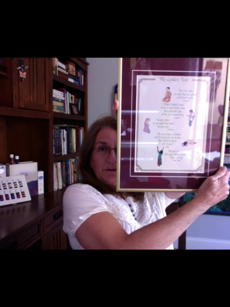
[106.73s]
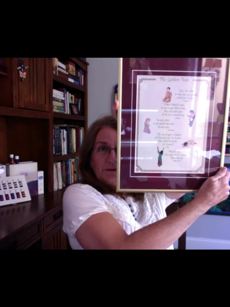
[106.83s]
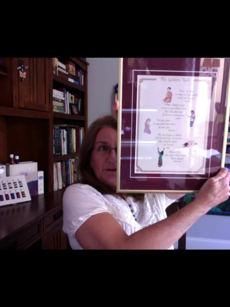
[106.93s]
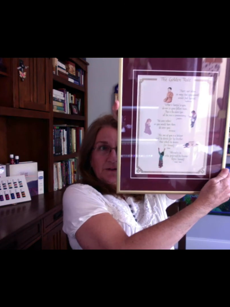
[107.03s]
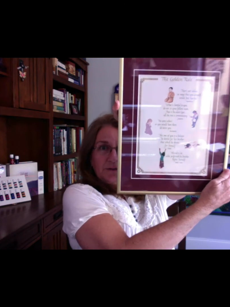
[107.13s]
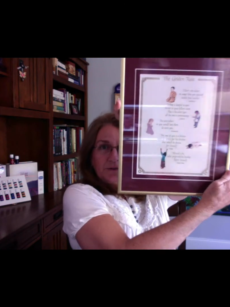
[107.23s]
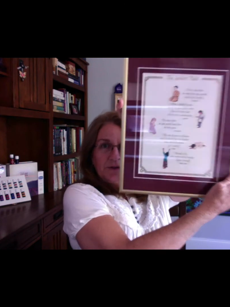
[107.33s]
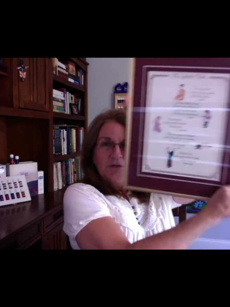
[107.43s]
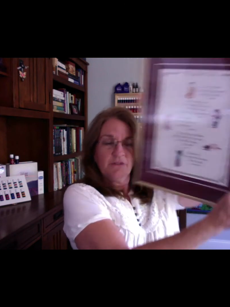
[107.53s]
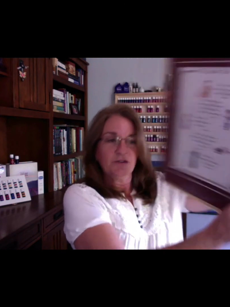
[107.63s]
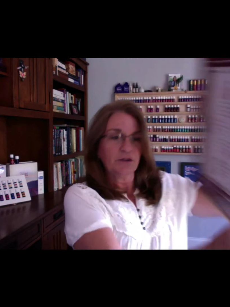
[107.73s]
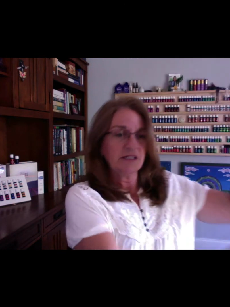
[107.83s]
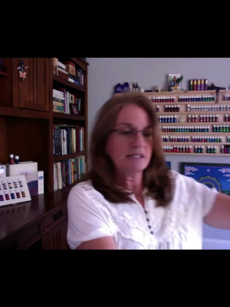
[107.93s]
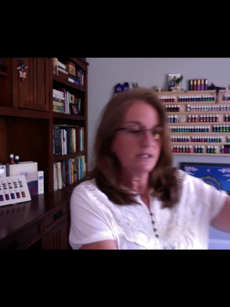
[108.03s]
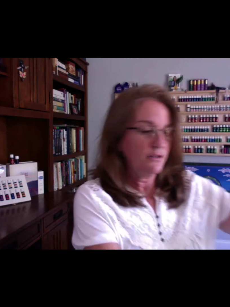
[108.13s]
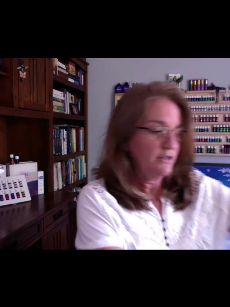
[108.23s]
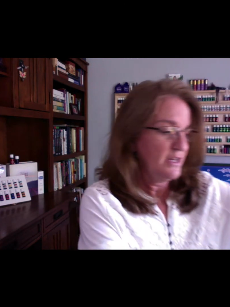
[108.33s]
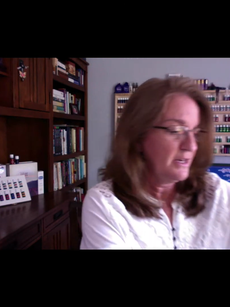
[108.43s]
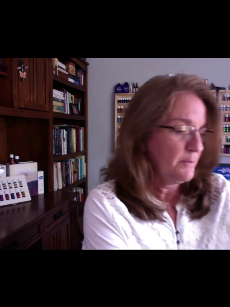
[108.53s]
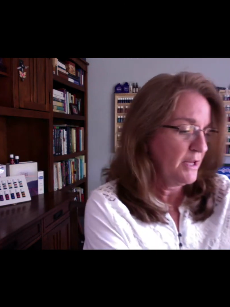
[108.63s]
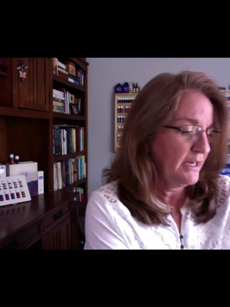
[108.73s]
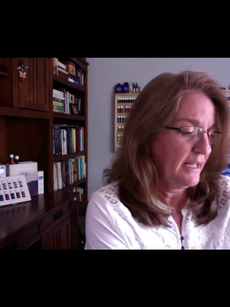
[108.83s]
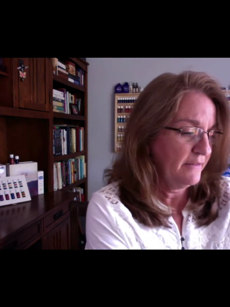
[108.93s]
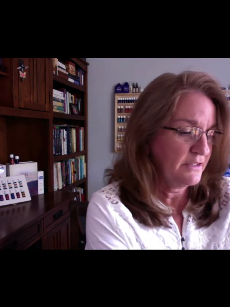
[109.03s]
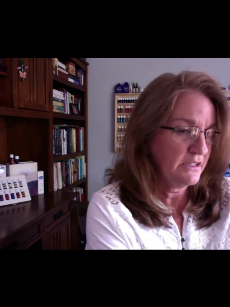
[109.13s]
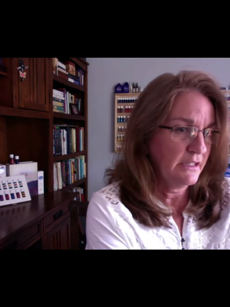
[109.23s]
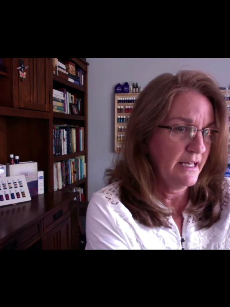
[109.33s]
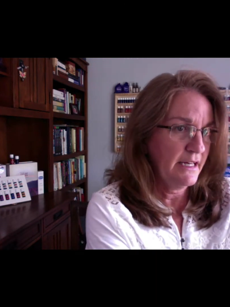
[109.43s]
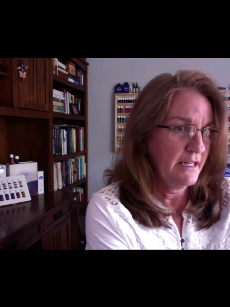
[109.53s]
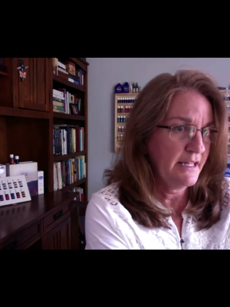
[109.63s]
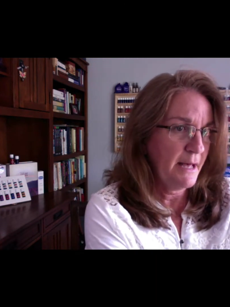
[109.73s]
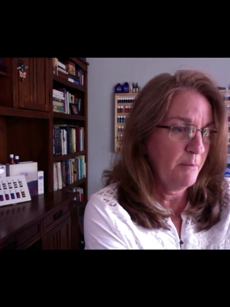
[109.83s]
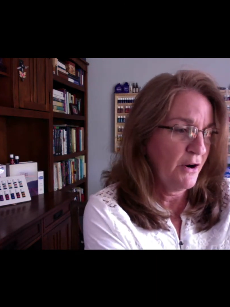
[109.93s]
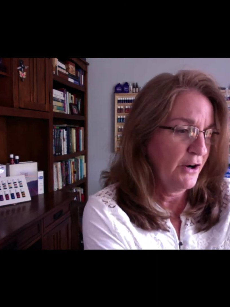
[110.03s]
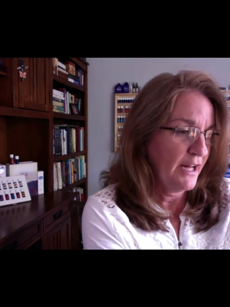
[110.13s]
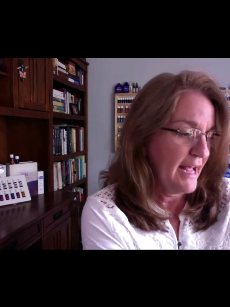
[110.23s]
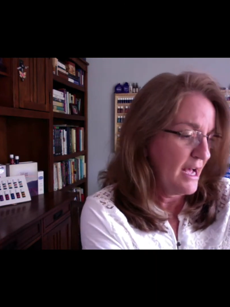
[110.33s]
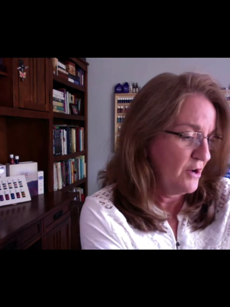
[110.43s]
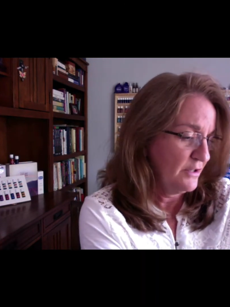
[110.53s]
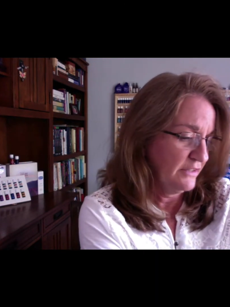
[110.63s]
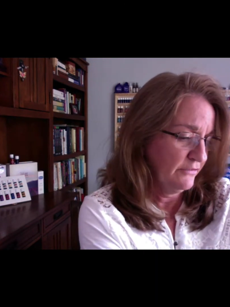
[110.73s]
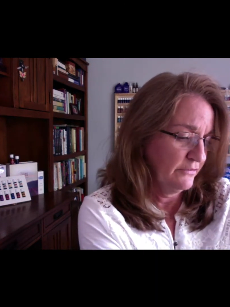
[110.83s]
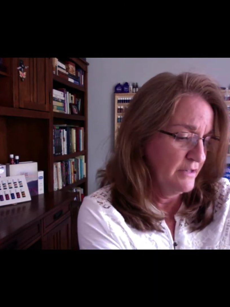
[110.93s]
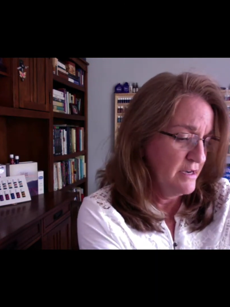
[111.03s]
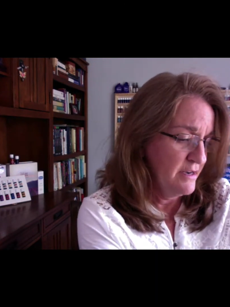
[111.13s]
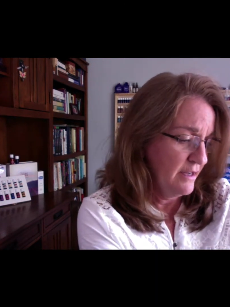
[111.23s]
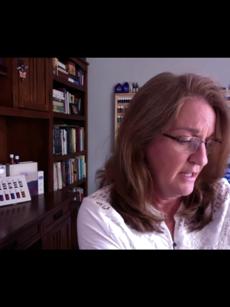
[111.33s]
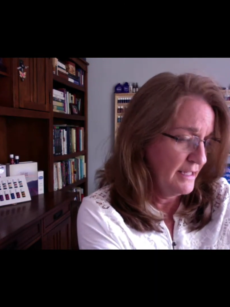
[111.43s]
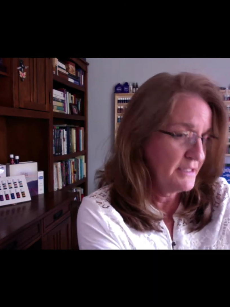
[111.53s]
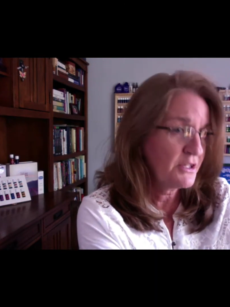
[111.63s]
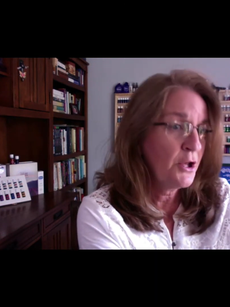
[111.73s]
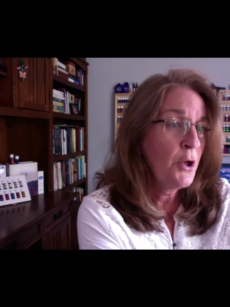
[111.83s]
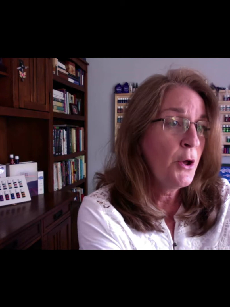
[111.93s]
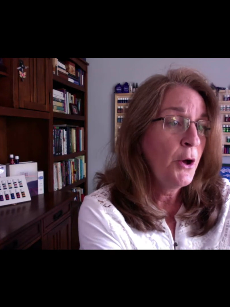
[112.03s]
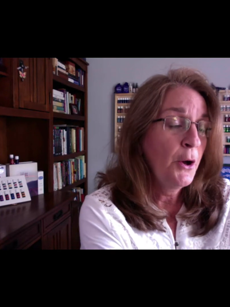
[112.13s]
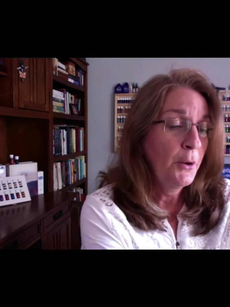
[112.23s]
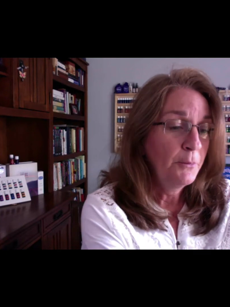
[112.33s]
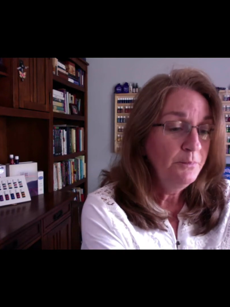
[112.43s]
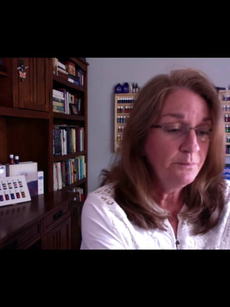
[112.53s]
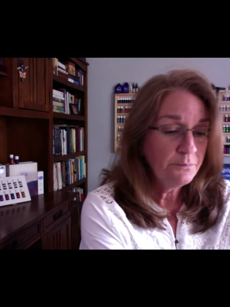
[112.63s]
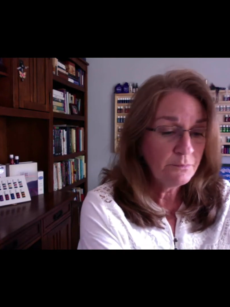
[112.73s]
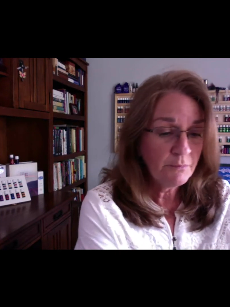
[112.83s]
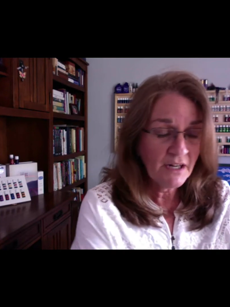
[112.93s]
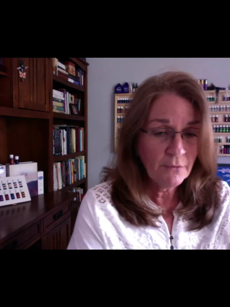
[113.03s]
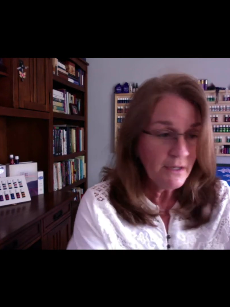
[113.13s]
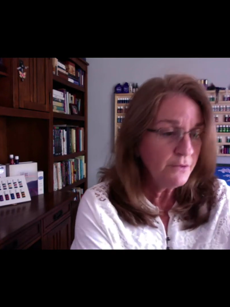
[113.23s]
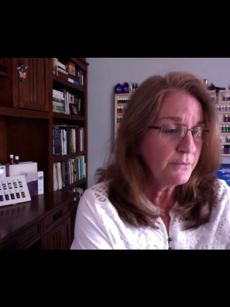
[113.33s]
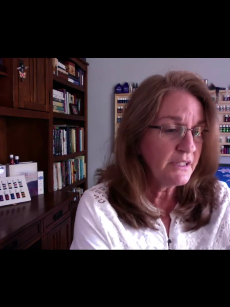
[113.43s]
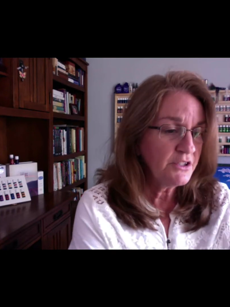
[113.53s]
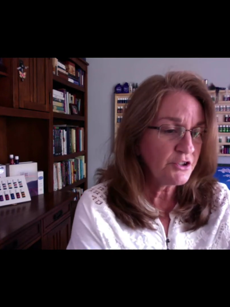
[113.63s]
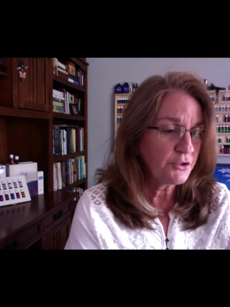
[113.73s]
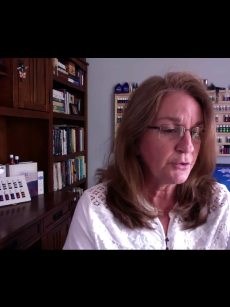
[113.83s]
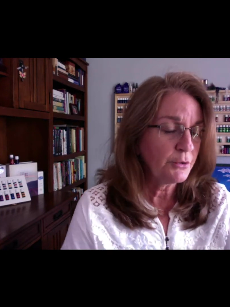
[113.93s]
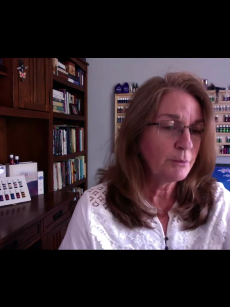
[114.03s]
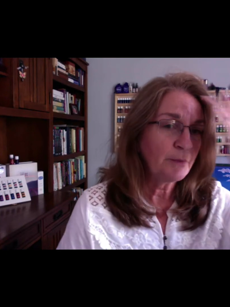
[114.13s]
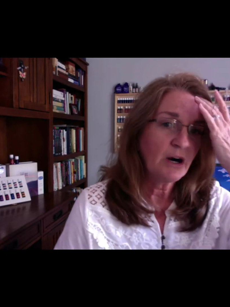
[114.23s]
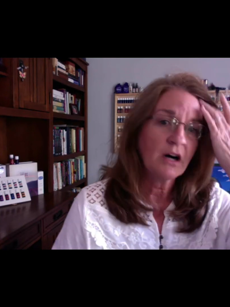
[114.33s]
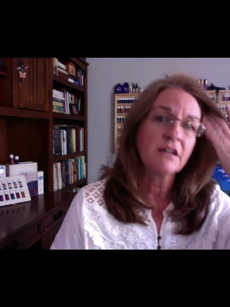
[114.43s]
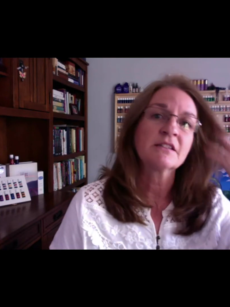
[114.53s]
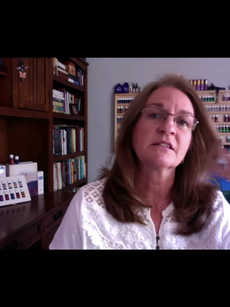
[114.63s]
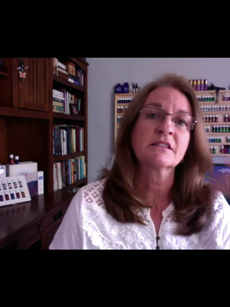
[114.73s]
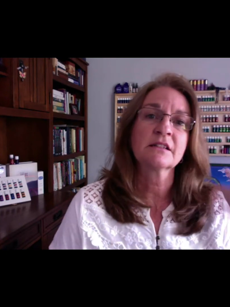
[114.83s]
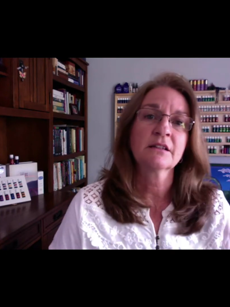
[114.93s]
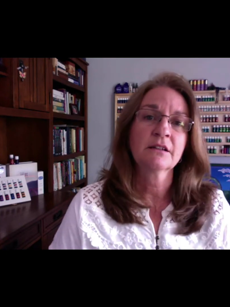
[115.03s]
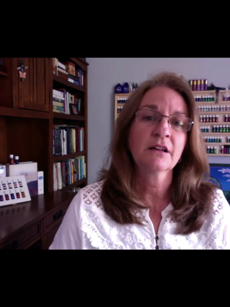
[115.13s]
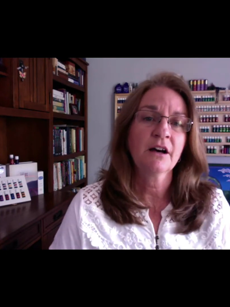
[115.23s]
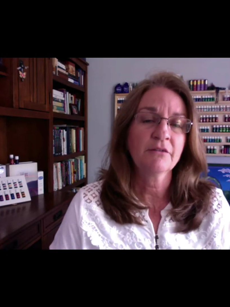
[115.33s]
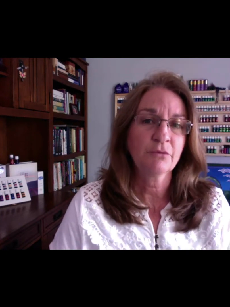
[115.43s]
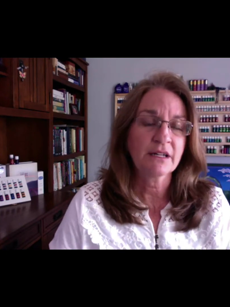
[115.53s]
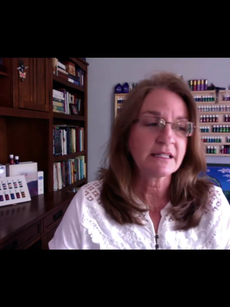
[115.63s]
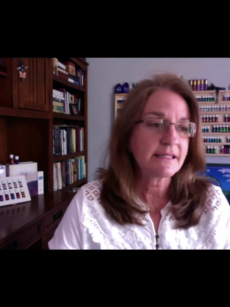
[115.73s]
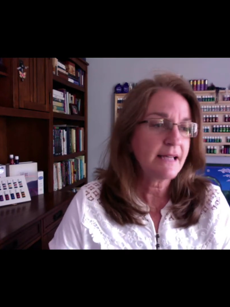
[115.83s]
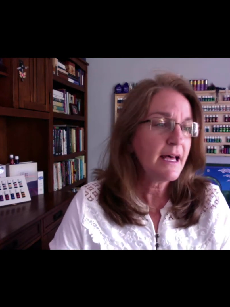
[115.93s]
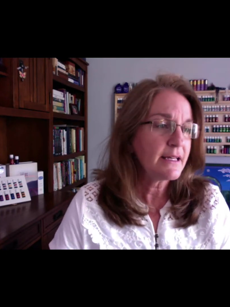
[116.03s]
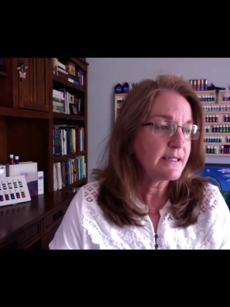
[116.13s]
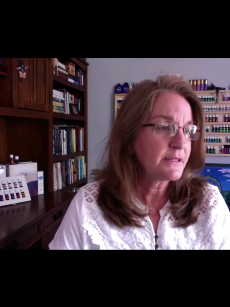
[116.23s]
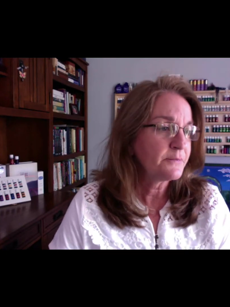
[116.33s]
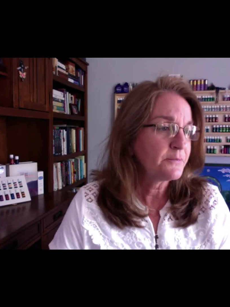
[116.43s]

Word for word: I don't know if you can see it or not. I might have to edit that part out if not. But I want to read you parts of what it says.